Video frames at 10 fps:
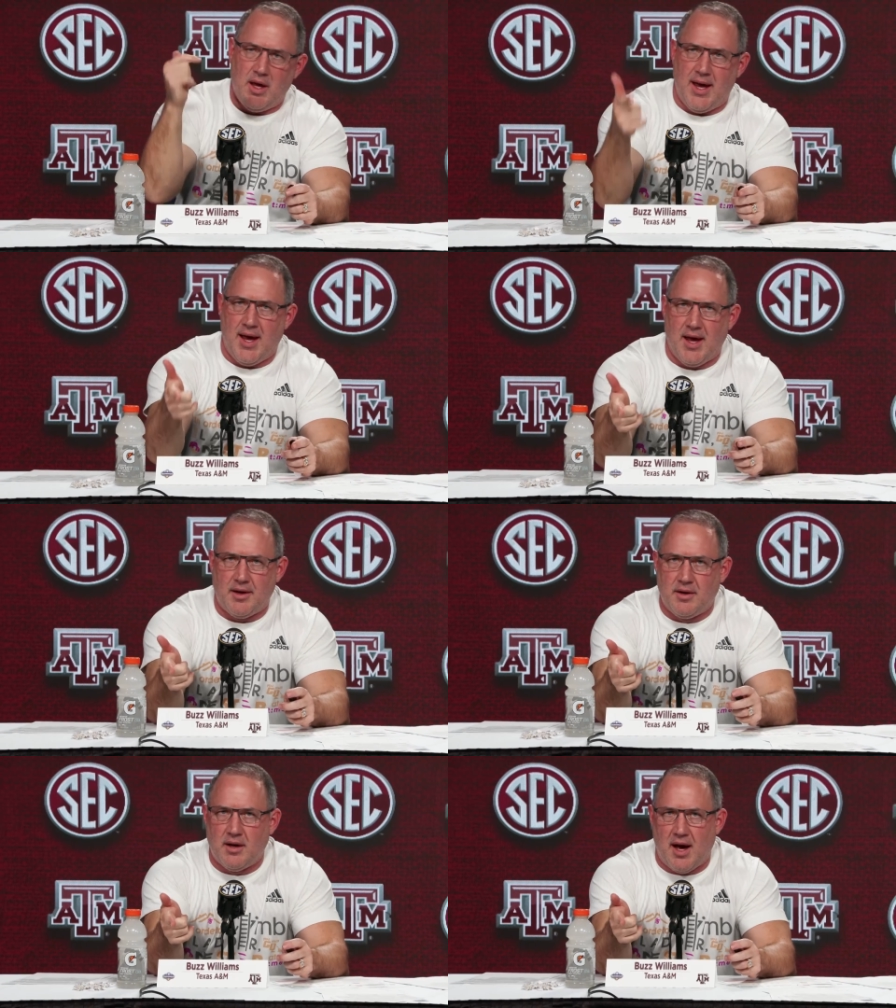
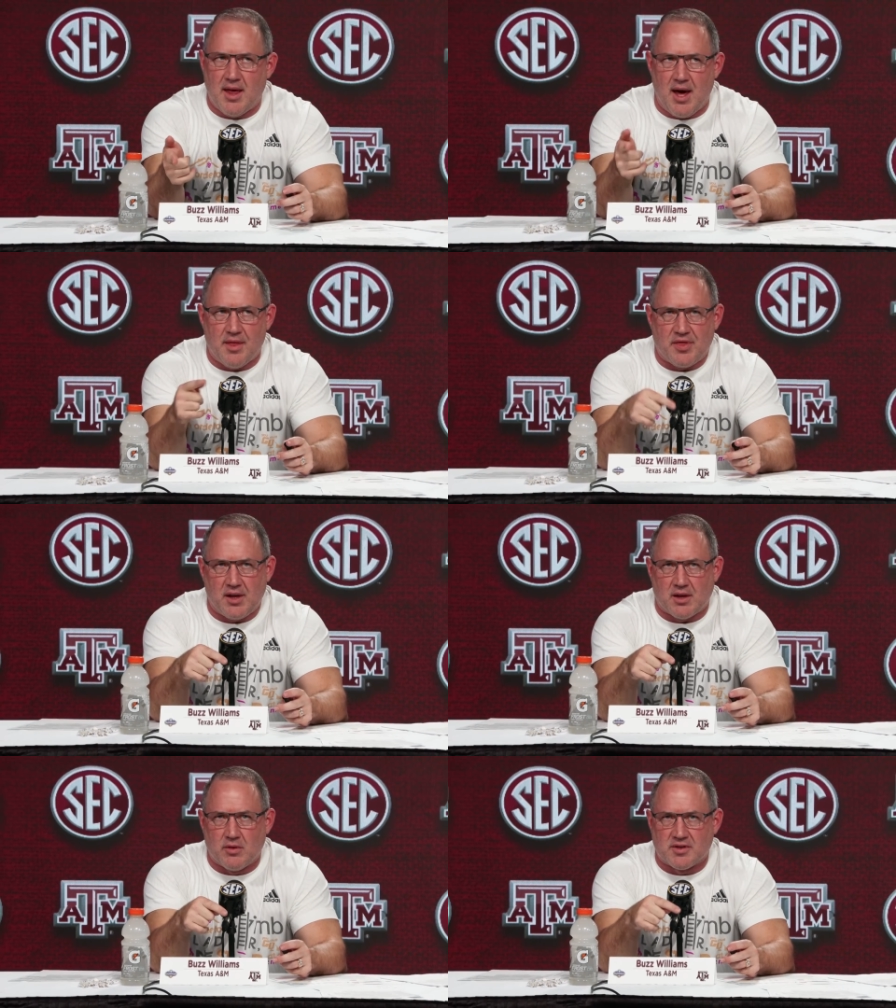And I
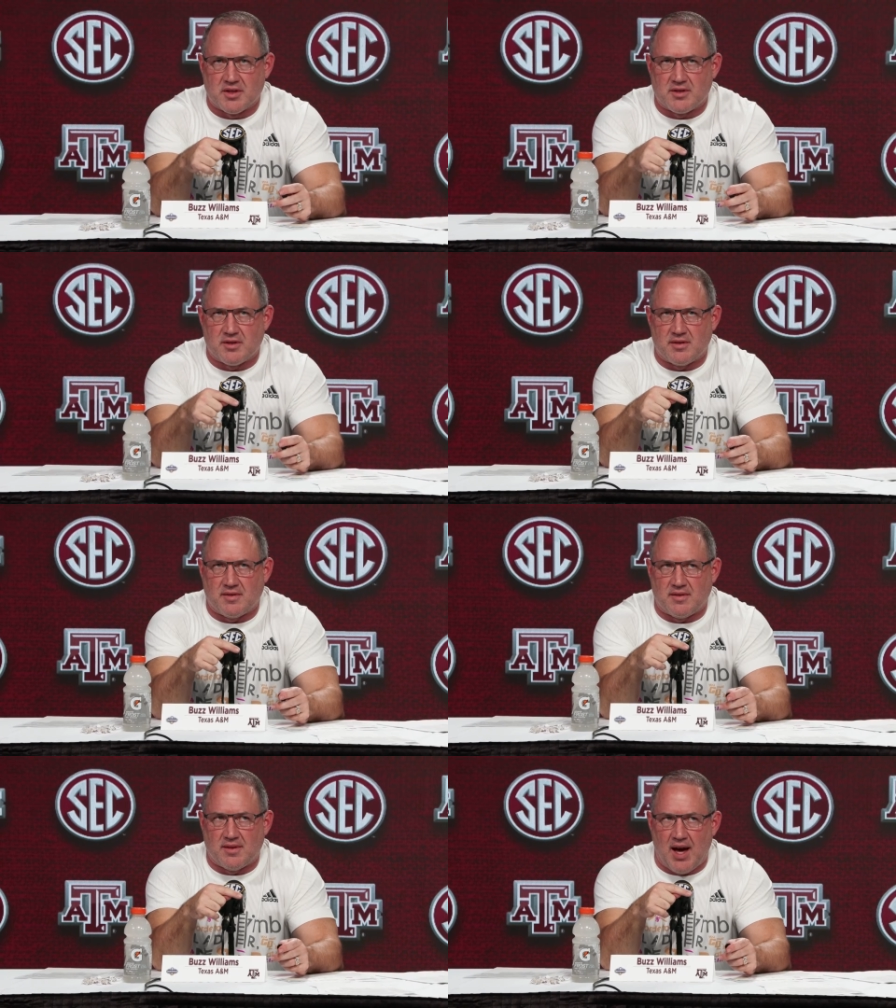think there was a
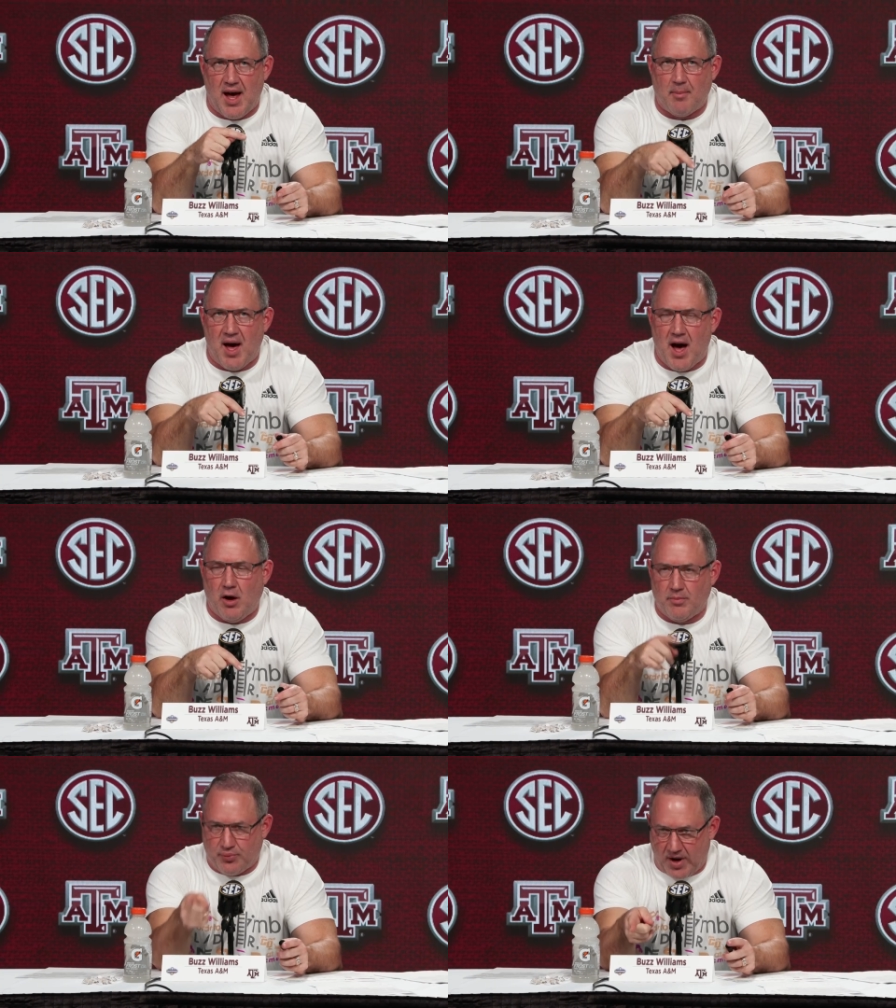
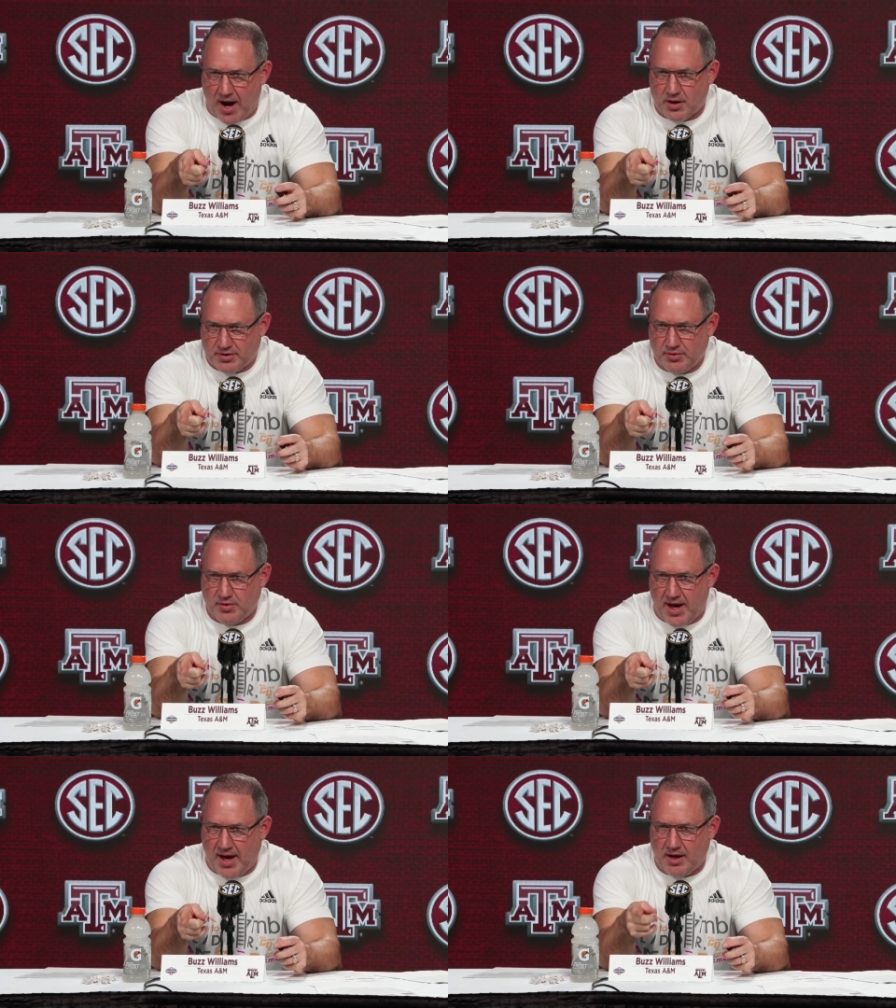timeout prior to
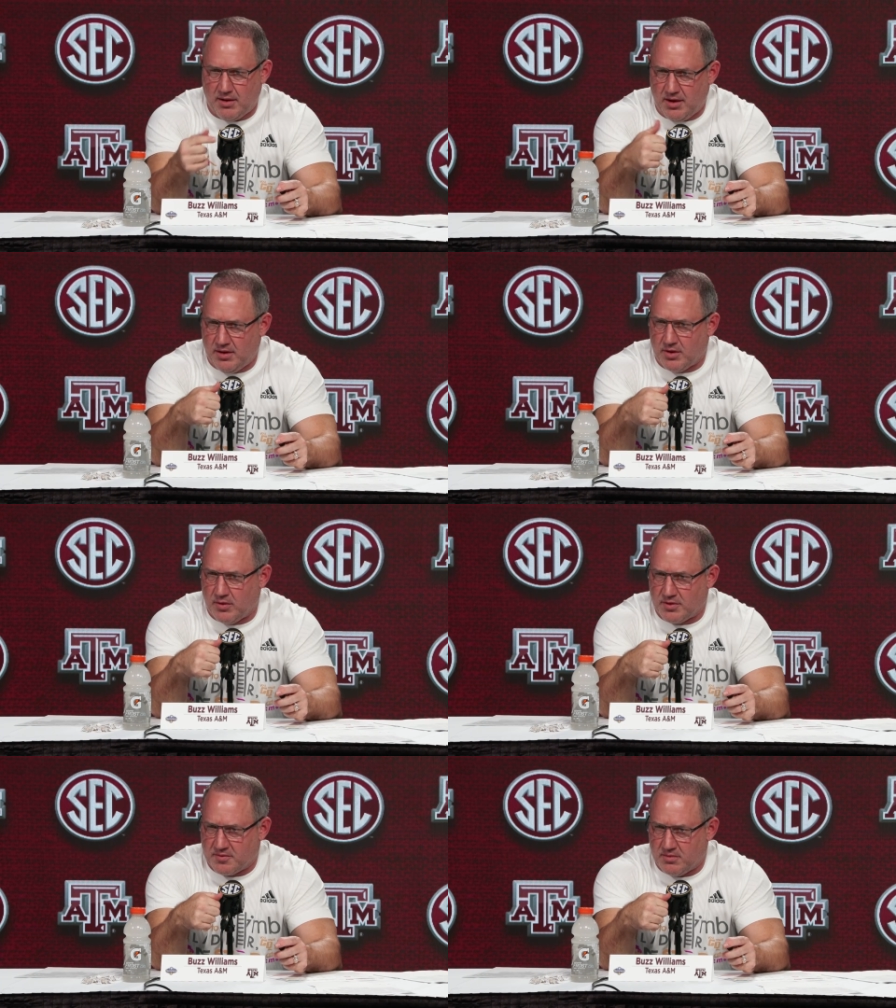that. Either it
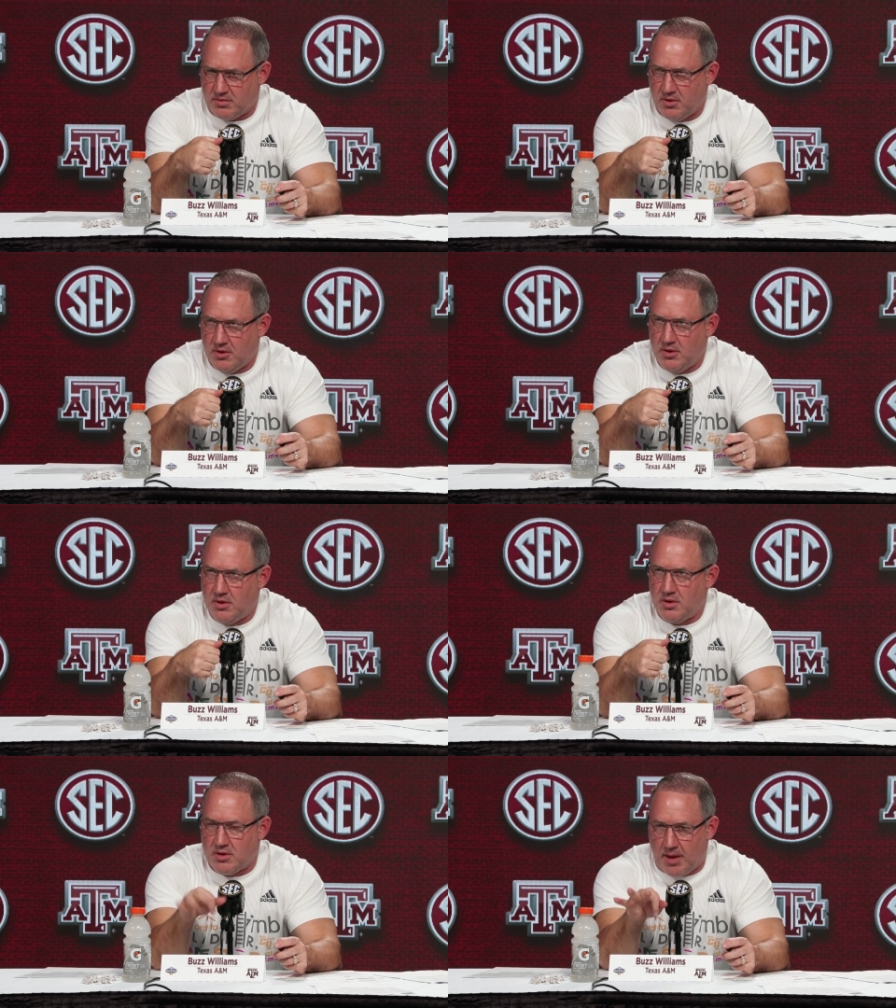was
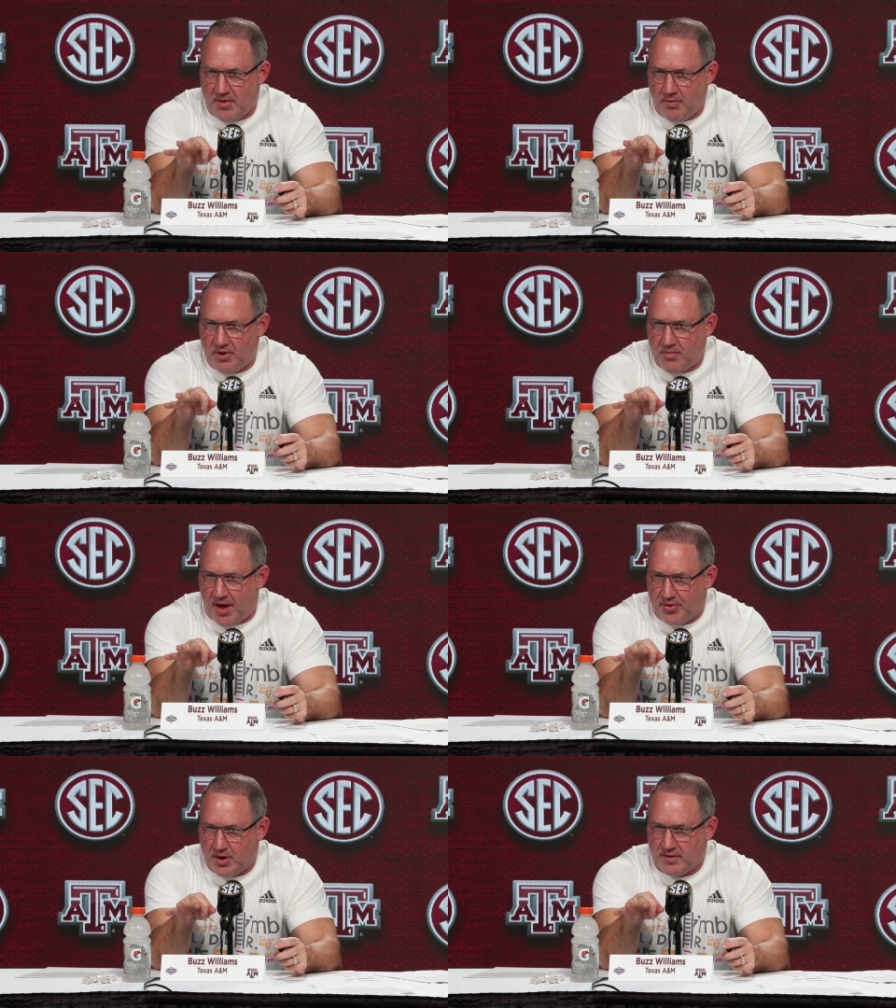that may have been my
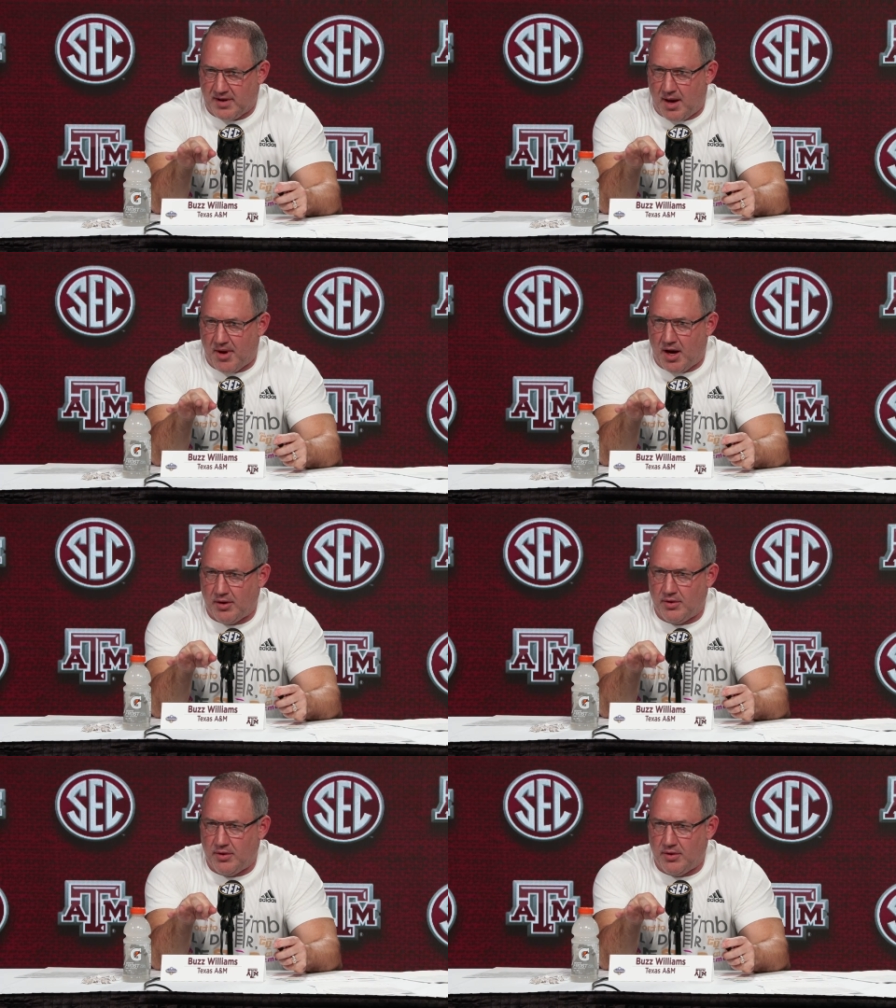third timeout.